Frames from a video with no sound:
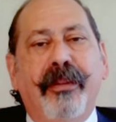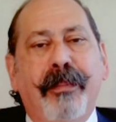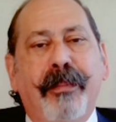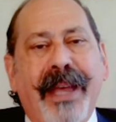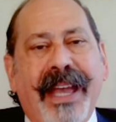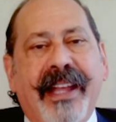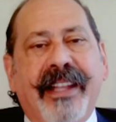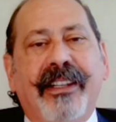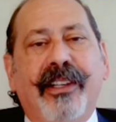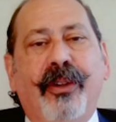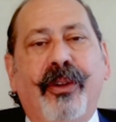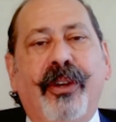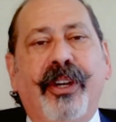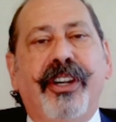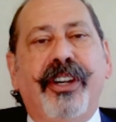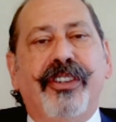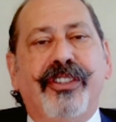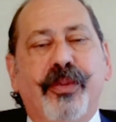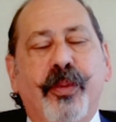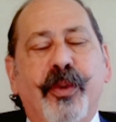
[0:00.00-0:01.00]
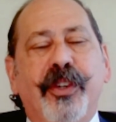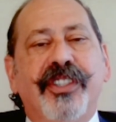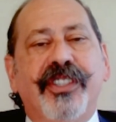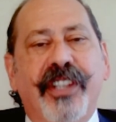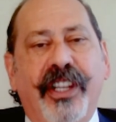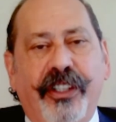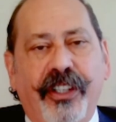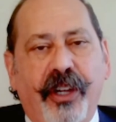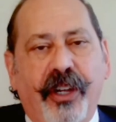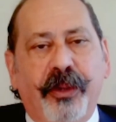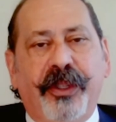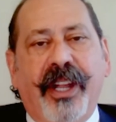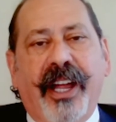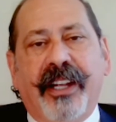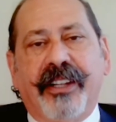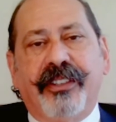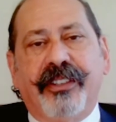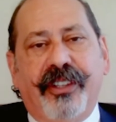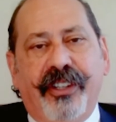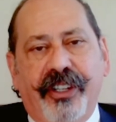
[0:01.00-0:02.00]
and a bad lawyer is worse than no
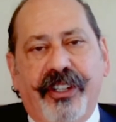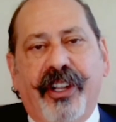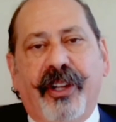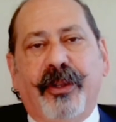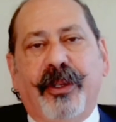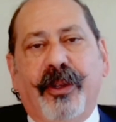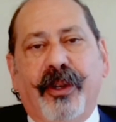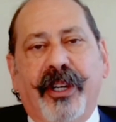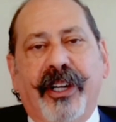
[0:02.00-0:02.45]
doctor and no